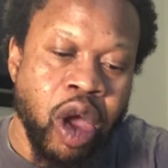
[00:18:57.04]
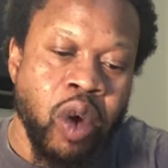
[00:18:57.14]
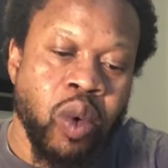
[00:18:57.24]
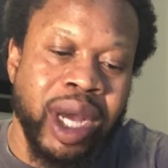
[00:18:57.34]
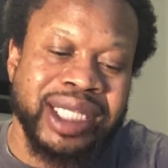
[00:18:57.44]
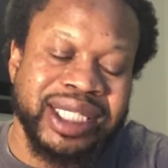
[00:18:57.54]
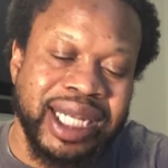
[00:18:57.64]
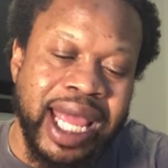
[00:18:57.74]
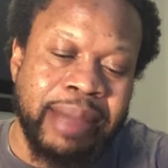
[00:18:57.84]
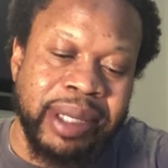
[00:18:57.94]
What is the
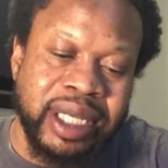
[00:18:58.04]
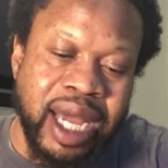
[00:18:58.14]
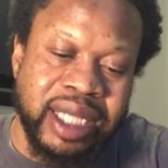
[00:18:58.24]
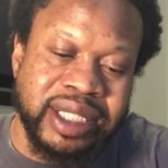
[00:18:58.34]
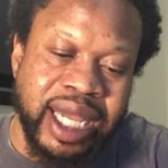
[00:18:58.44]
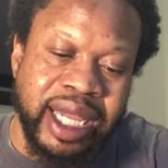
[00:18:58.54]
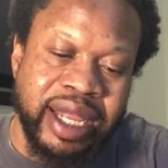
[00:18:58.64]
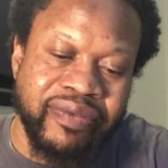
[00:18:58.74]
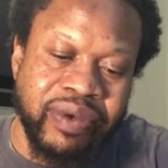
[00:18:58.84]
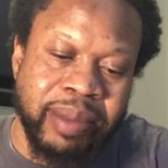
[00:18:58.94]
name and contact
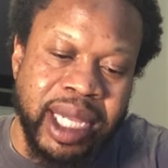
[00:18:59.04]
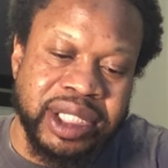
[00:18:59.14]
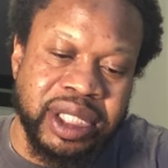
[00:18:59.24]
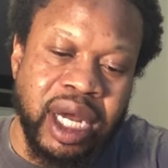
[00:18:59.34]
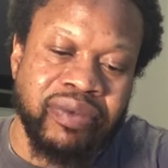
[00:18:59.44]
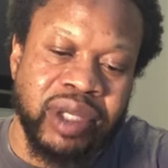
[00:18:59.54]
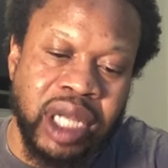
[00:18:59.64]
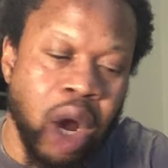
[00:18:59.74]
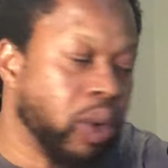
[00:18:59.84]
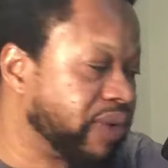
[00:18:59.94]
information of the law